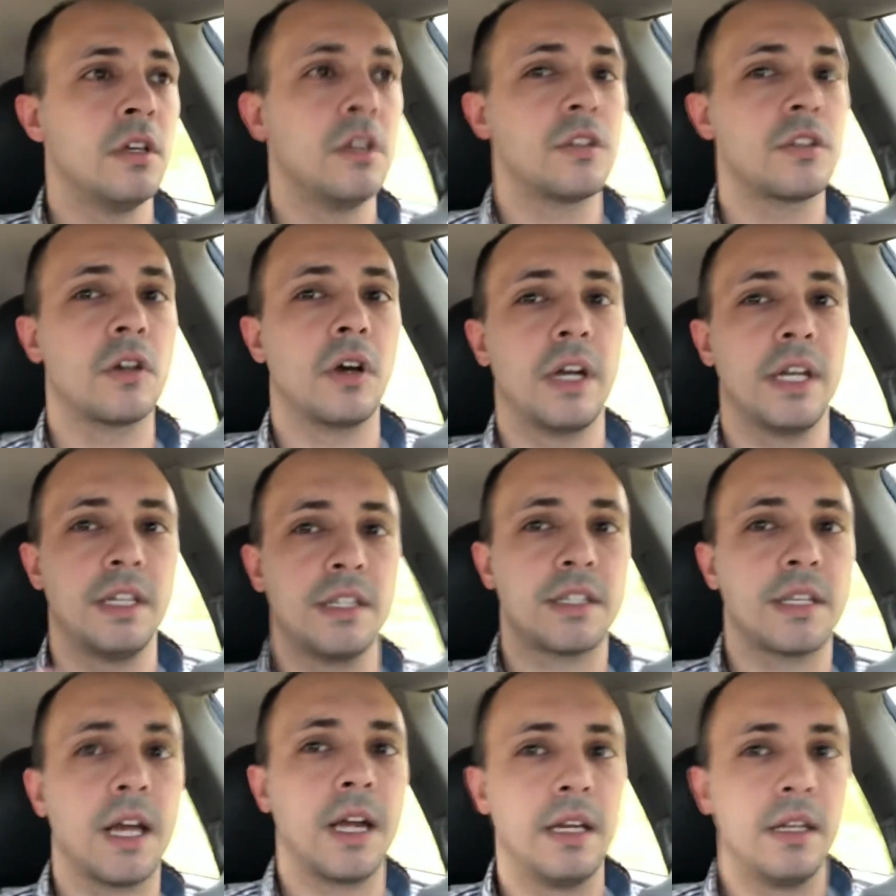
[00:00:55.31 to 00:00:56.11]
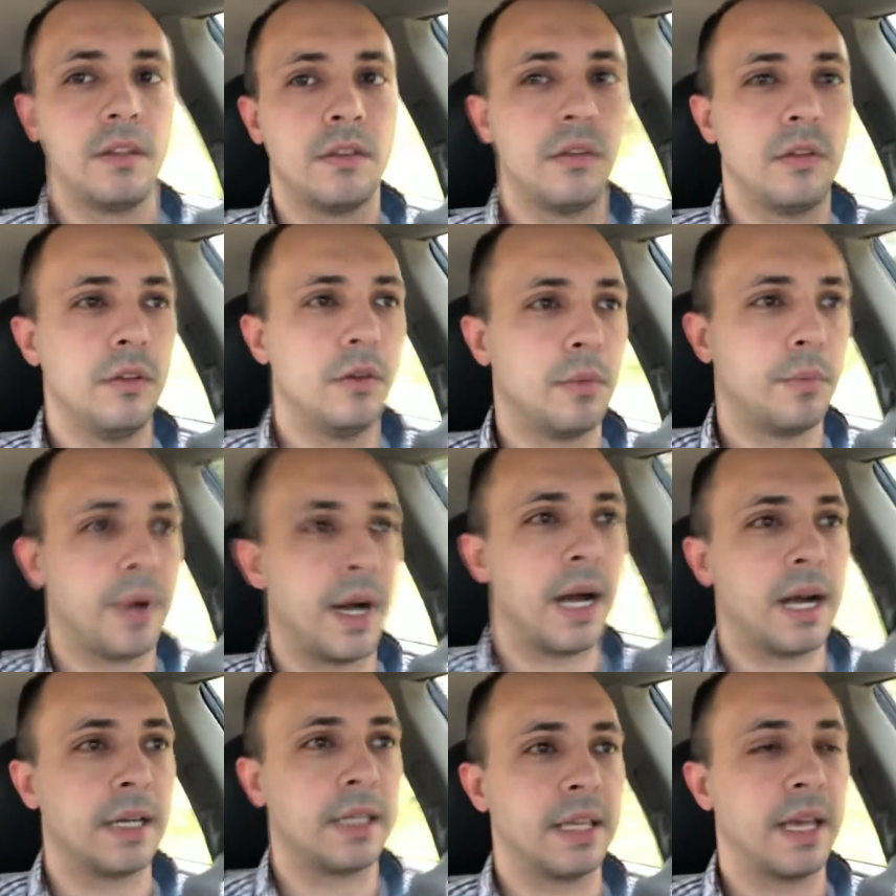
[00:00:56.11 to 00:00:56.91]
So I decided to do a
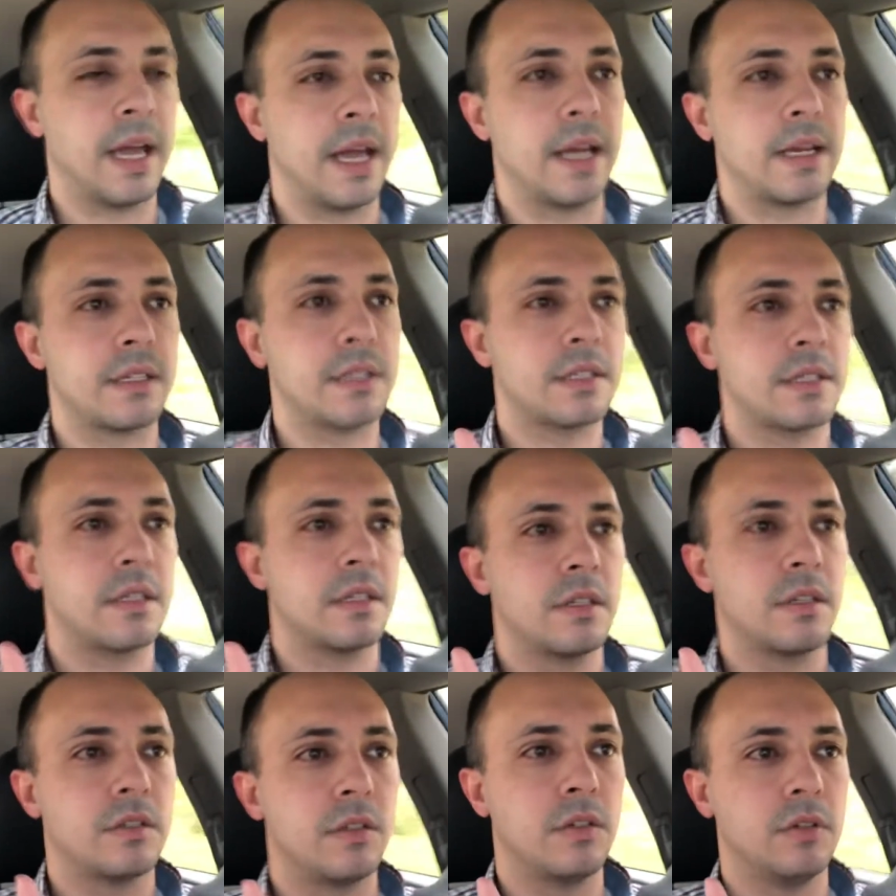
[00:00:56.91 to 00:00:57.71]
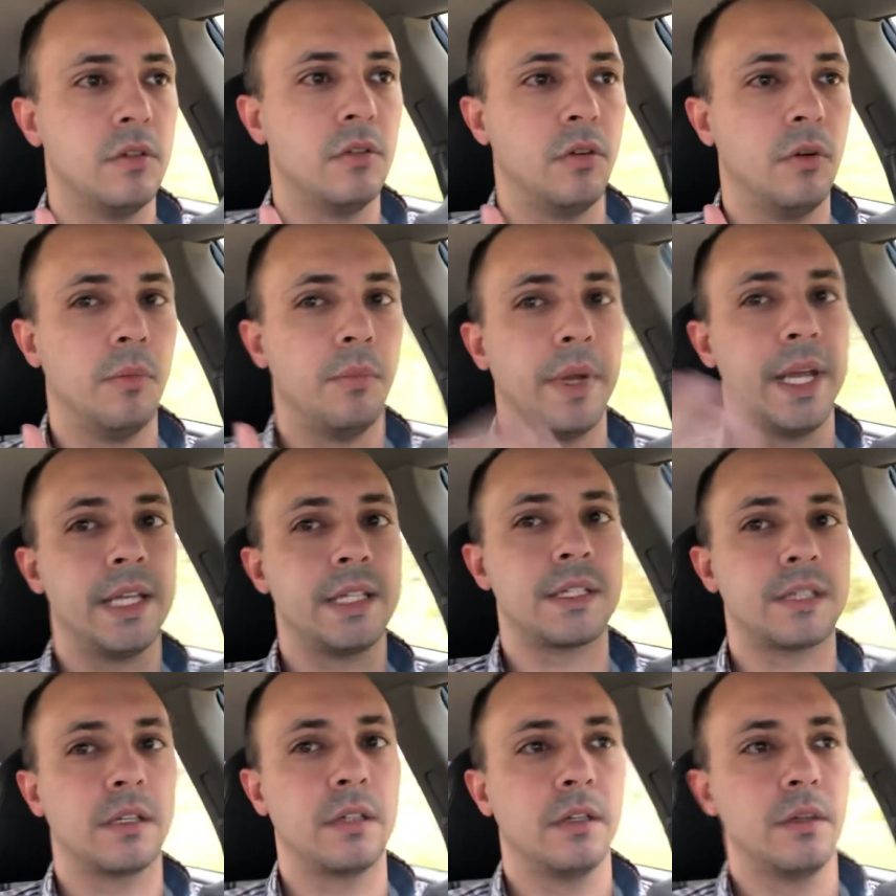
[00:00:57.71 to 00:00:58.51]
podcast to
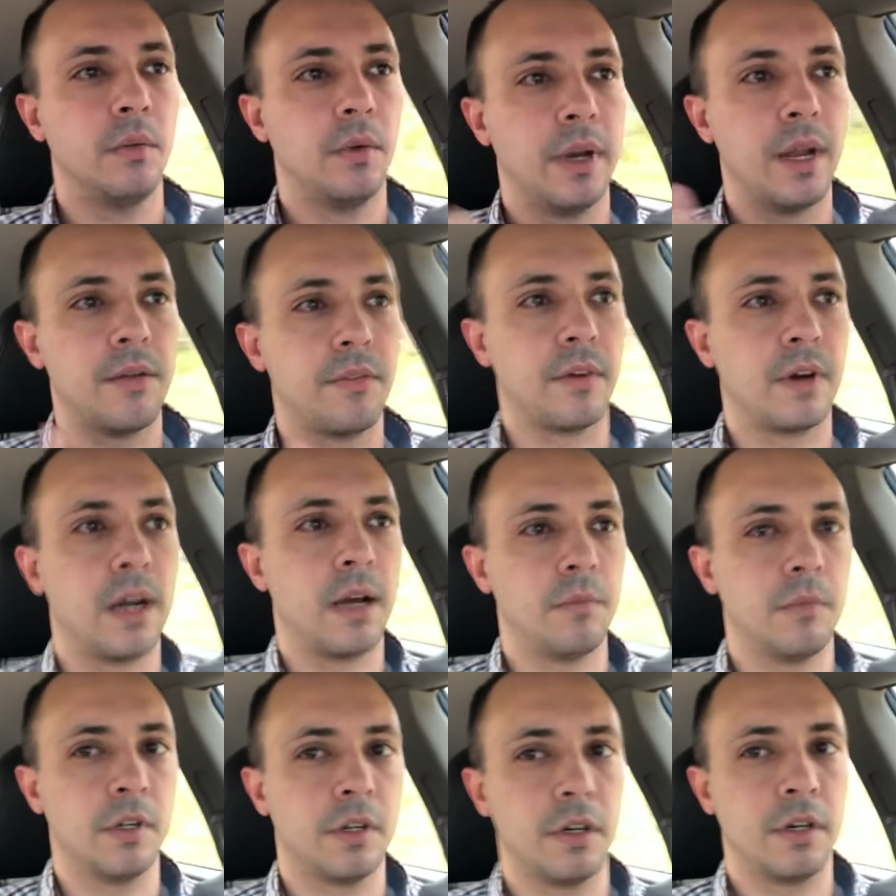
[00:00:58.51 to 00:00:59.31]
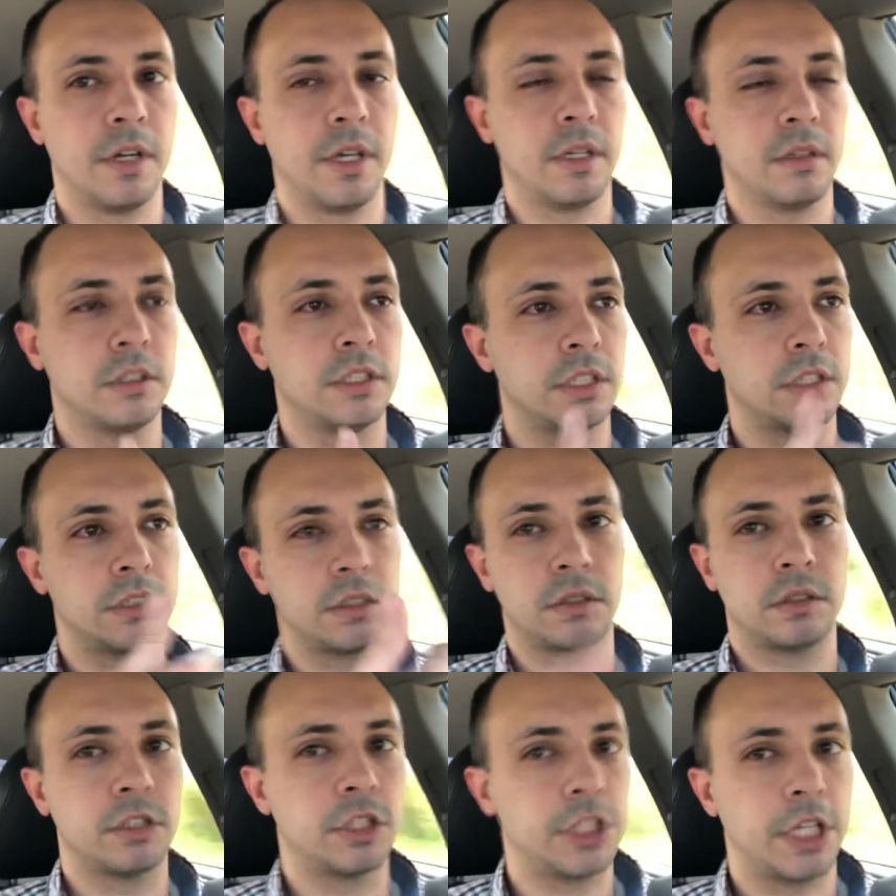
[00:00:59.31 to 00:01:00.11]
basically whatever I'm learning,
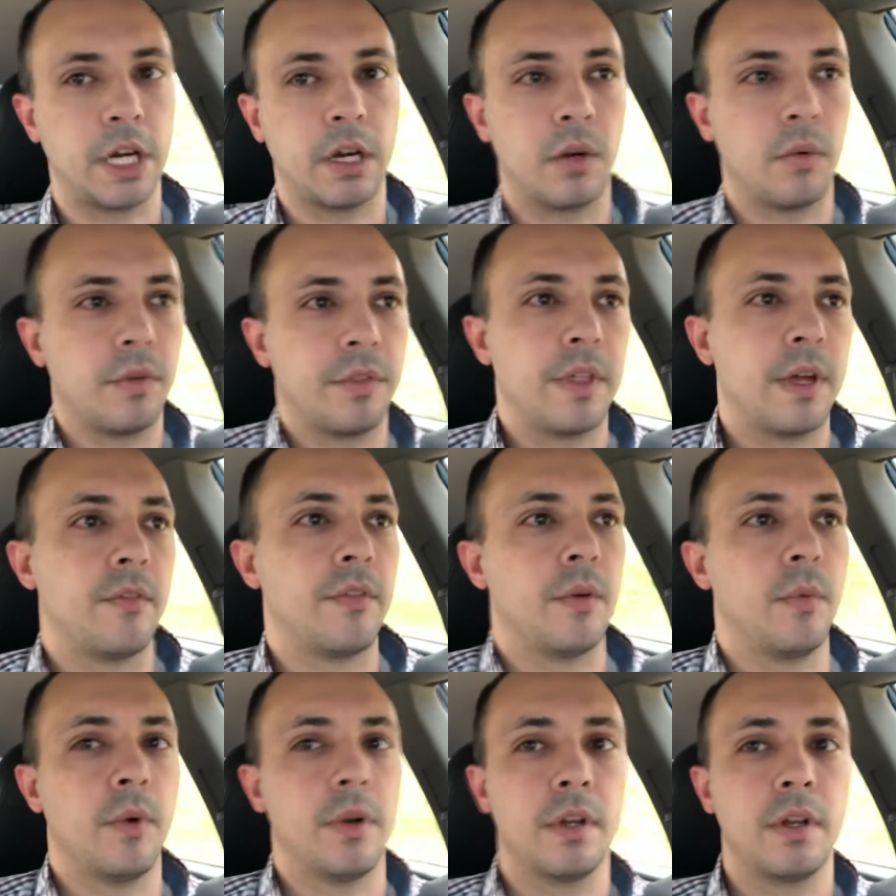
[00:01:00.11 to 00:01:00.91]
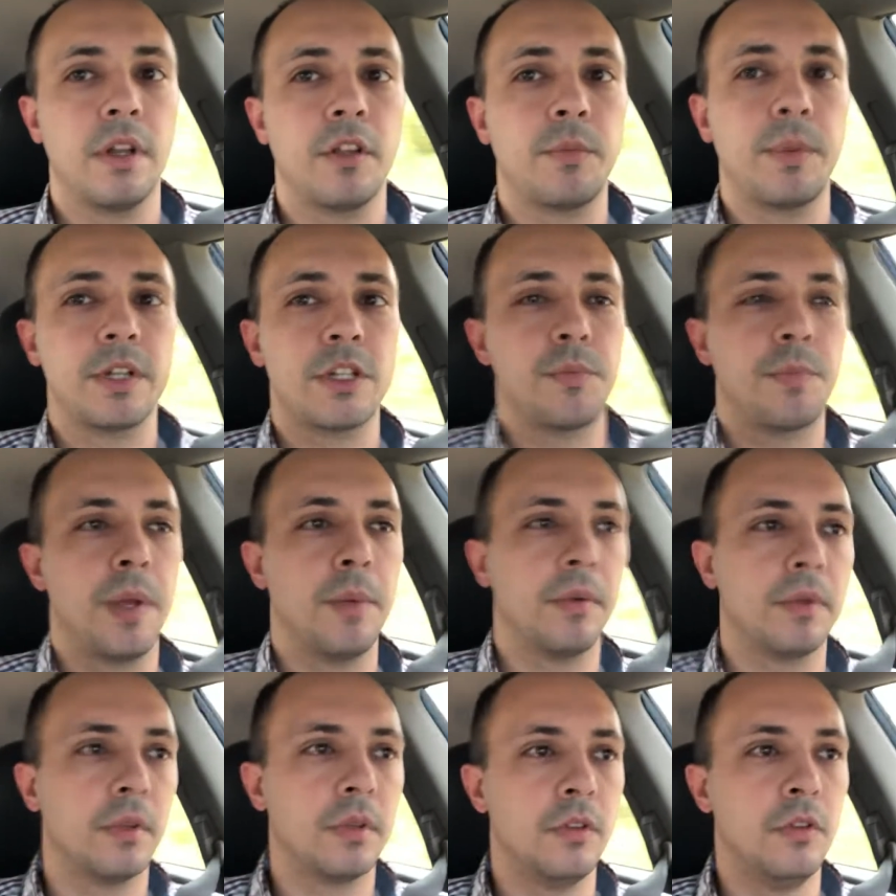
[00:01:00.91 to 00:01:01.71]
just share it with everyone, especially
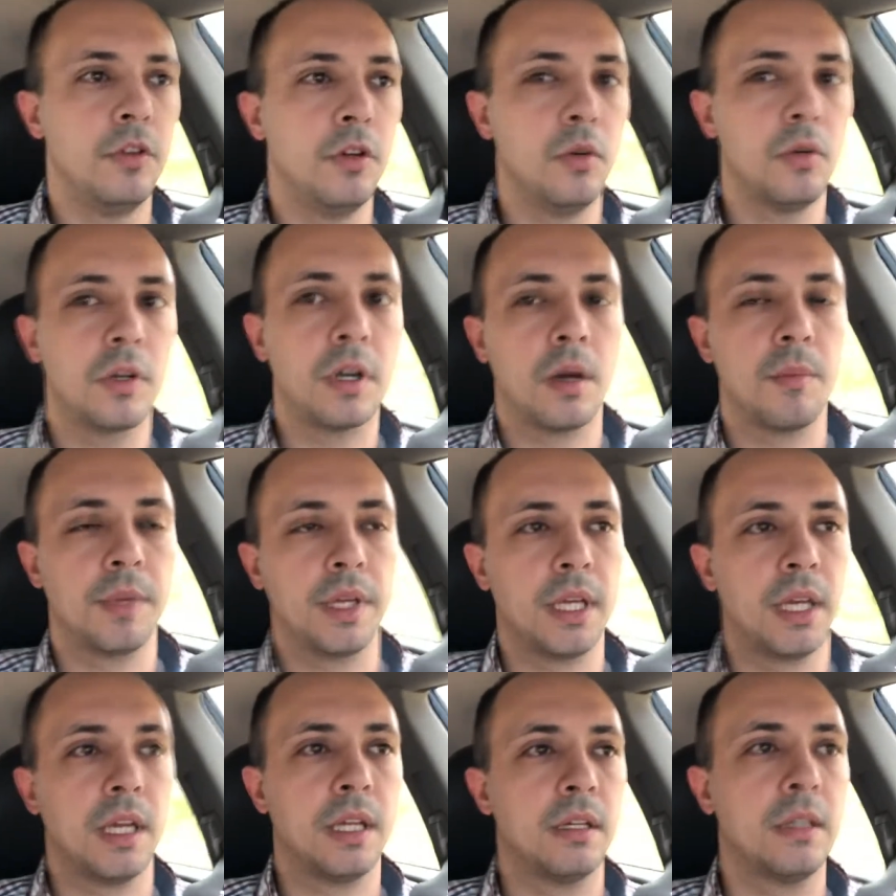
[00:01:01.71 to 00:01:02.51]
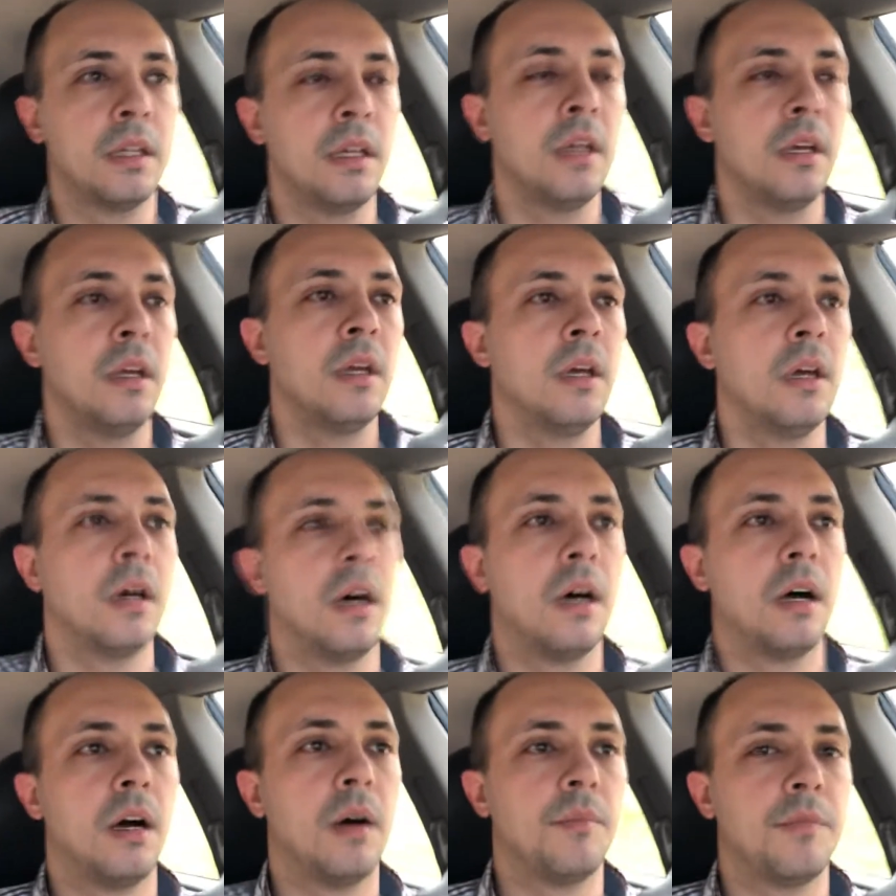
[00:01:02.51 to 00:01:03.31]
people new coming in,
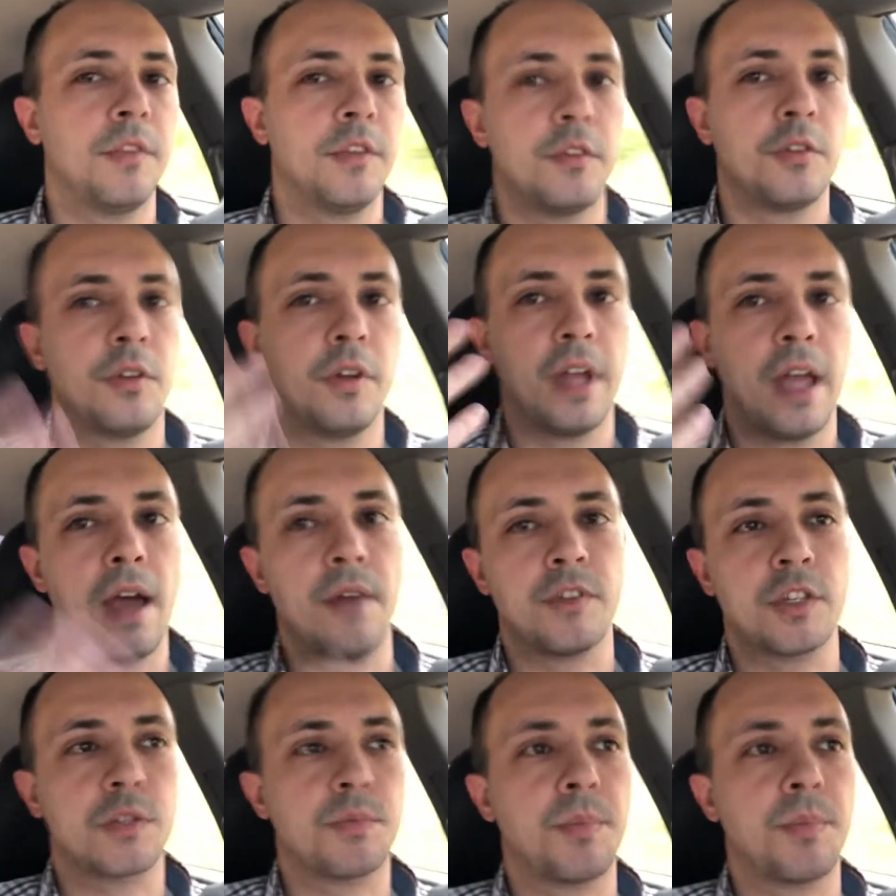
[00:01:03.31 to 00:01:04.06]
so they have a